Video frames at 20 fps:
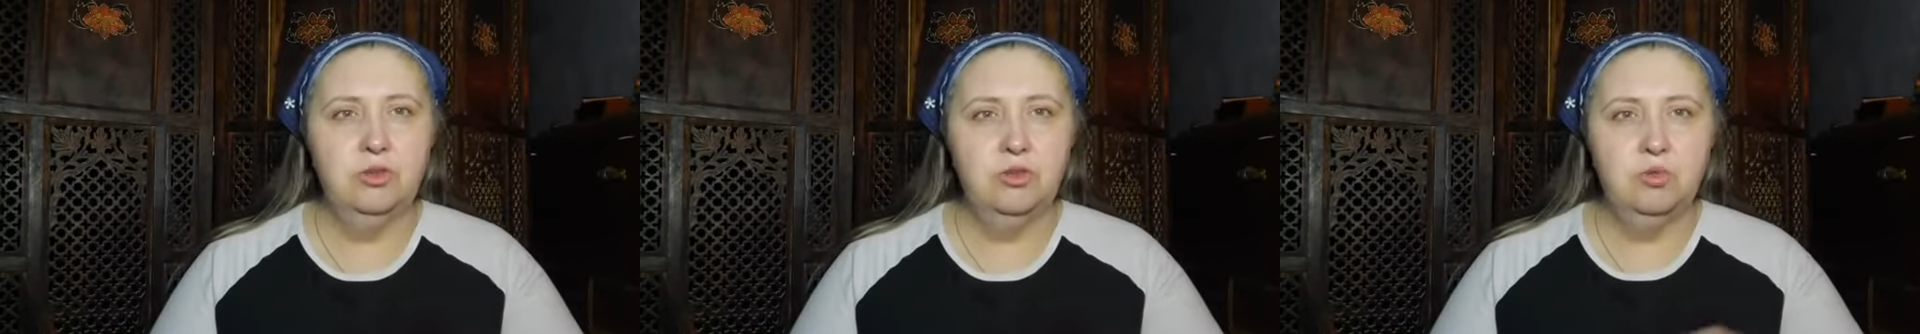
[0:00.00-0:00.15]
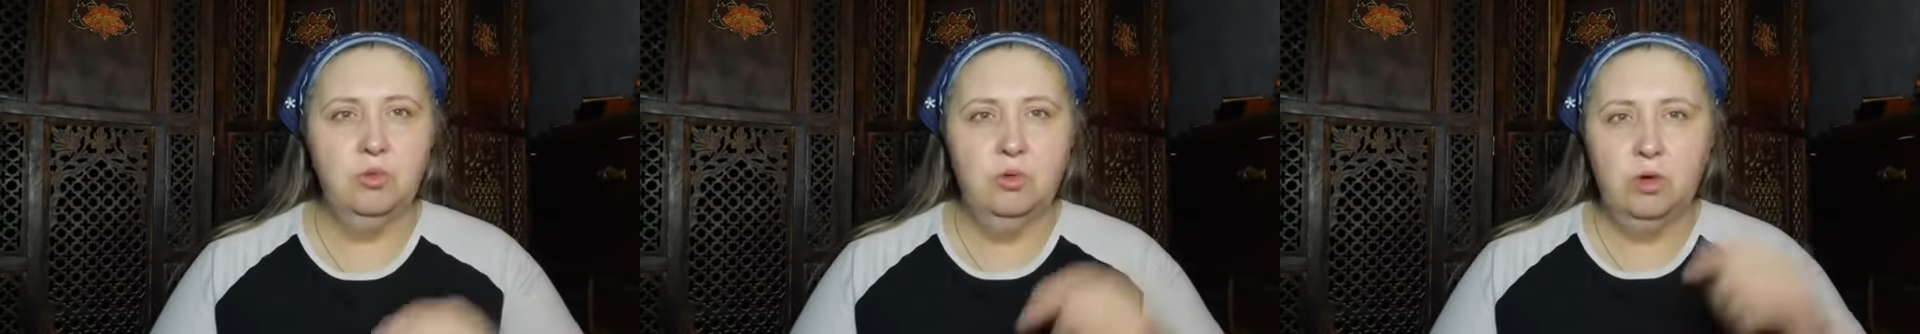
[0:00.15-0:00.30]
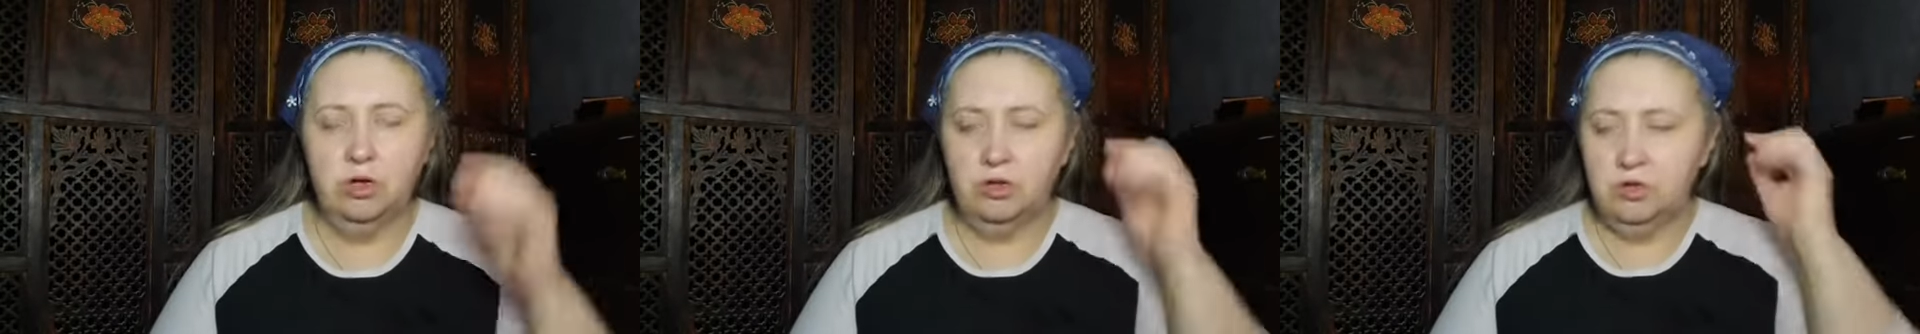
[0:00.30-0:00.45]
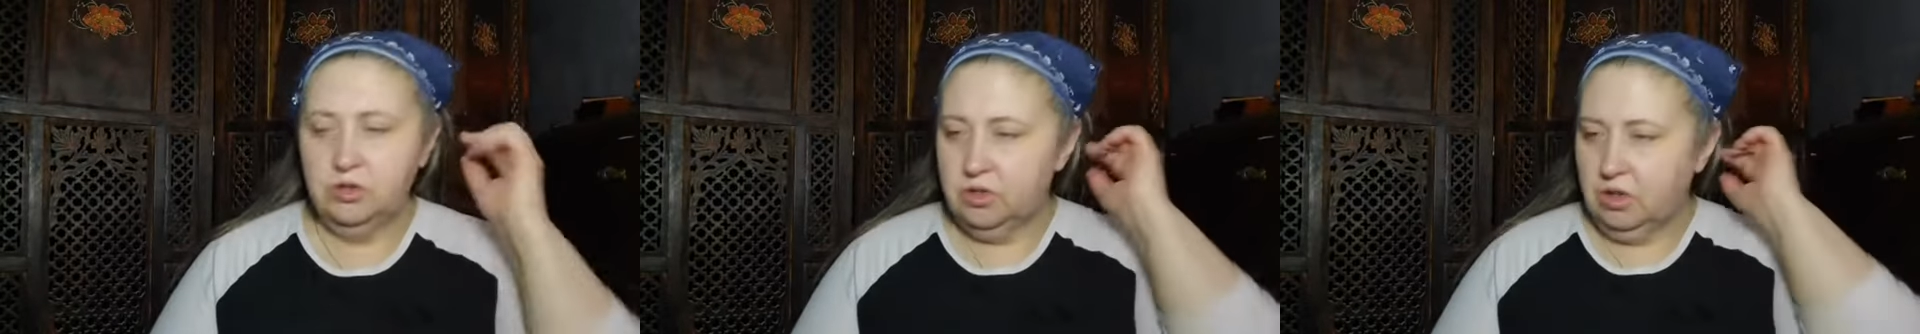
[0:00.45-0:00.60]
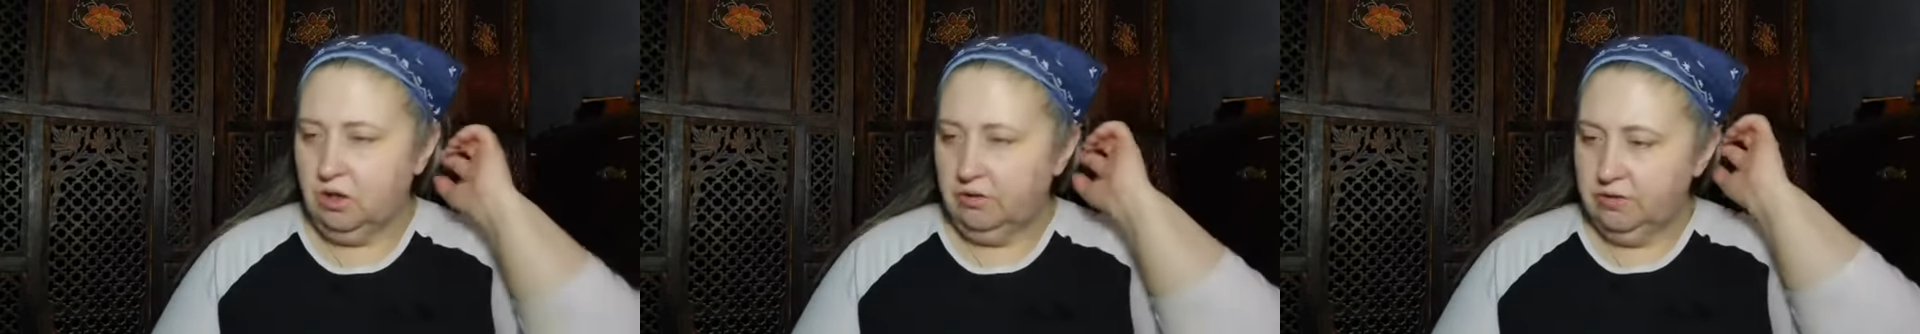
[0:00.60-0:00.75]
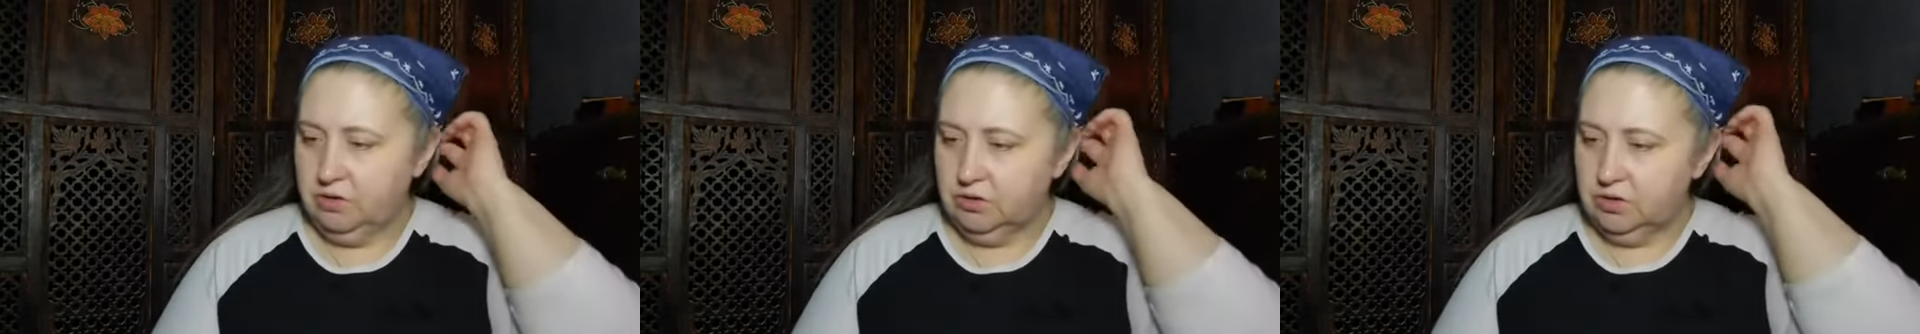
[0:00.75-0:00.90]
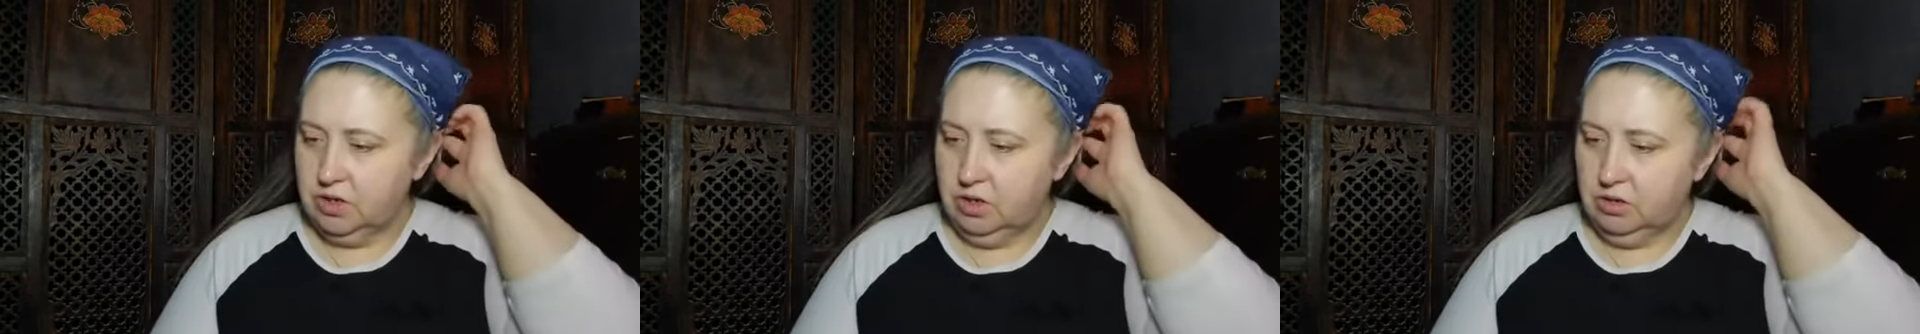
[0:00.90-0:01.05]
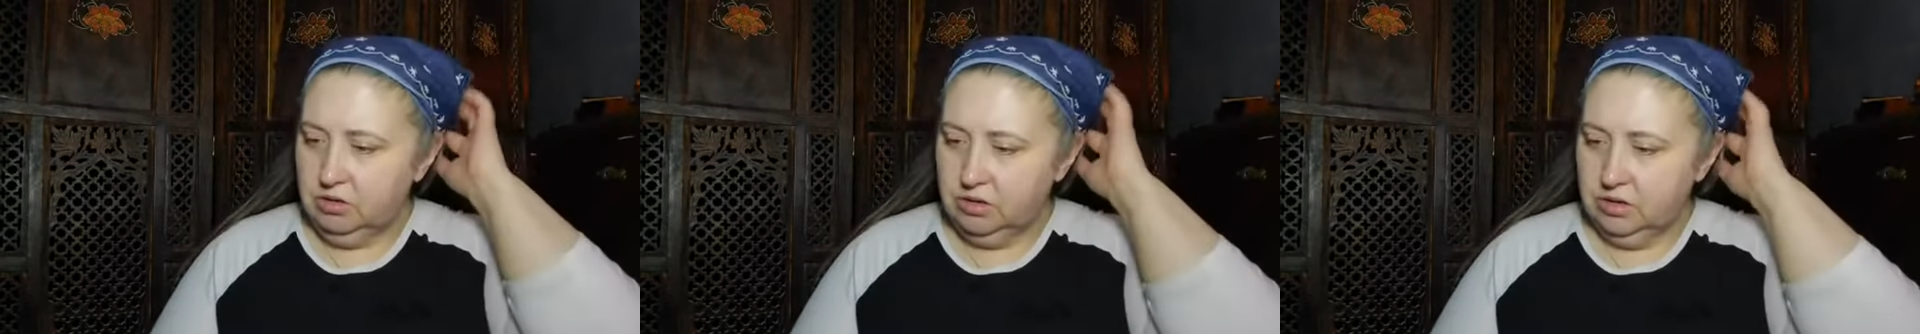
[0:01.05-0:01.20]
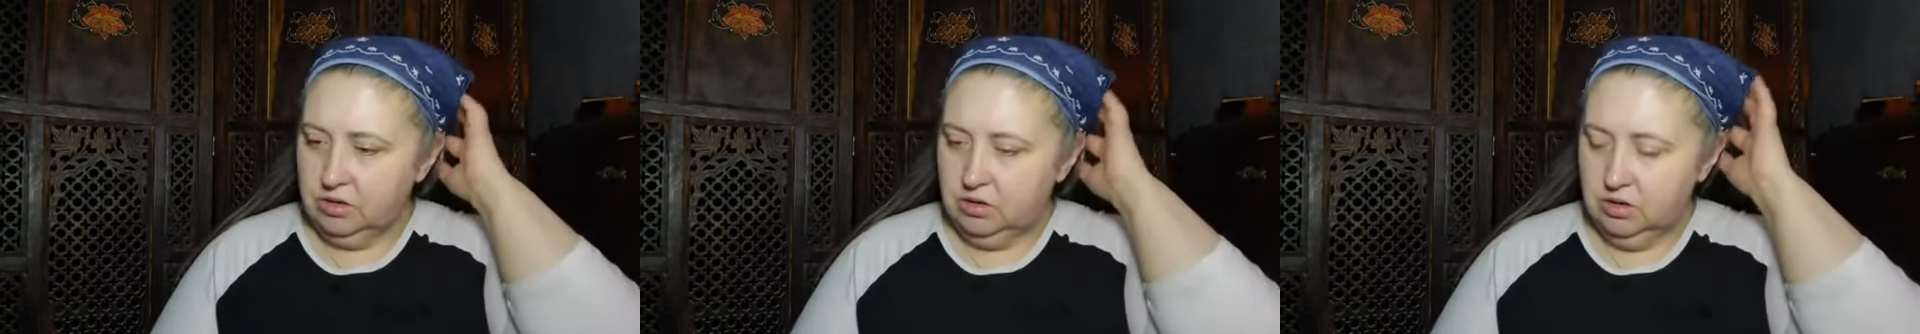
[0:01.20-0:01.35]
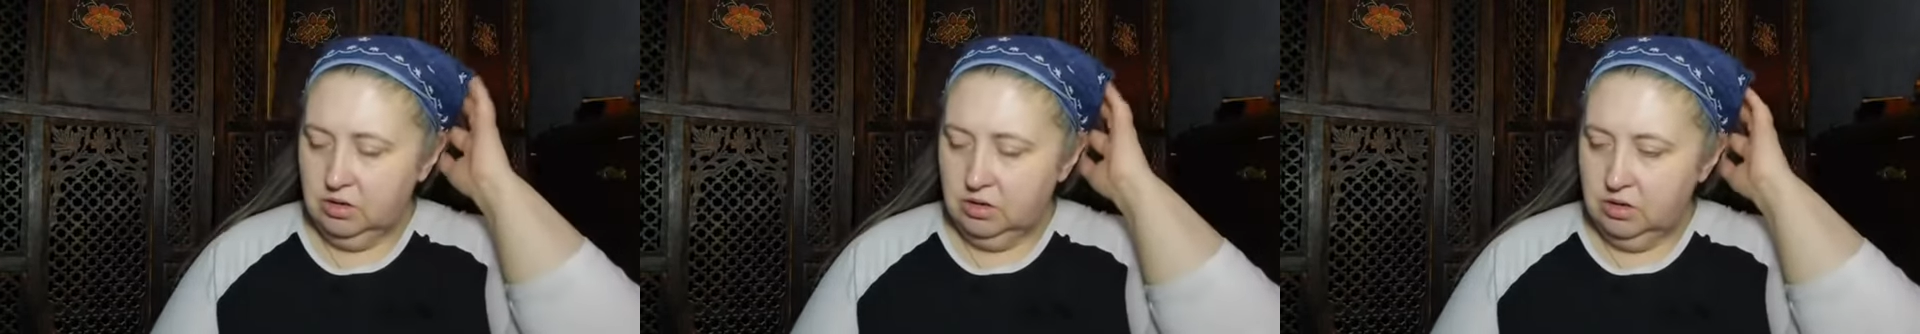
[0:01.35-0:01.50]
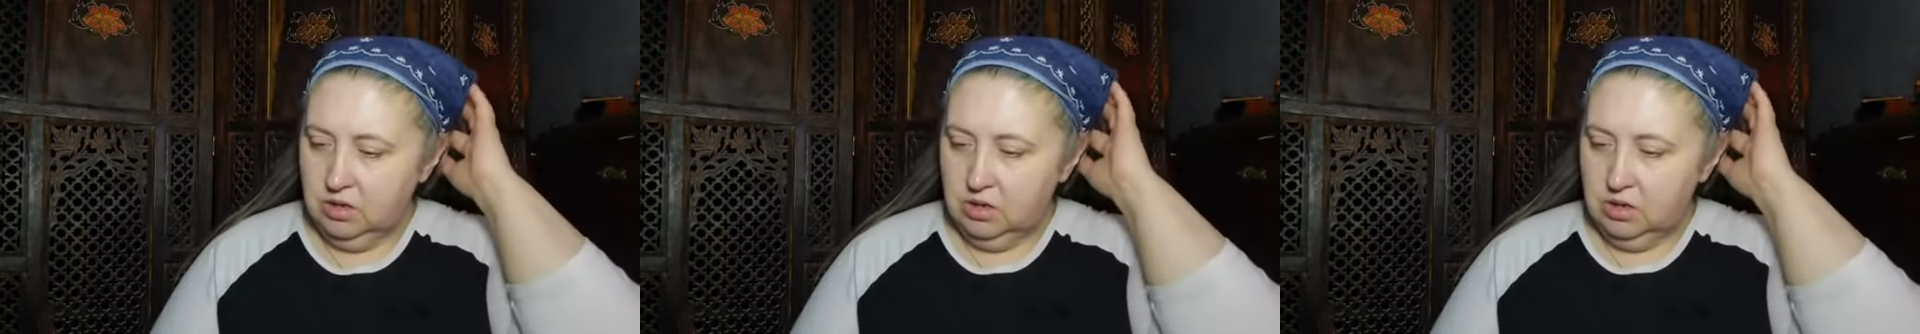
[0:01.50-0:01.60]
there's water, softener, salt, and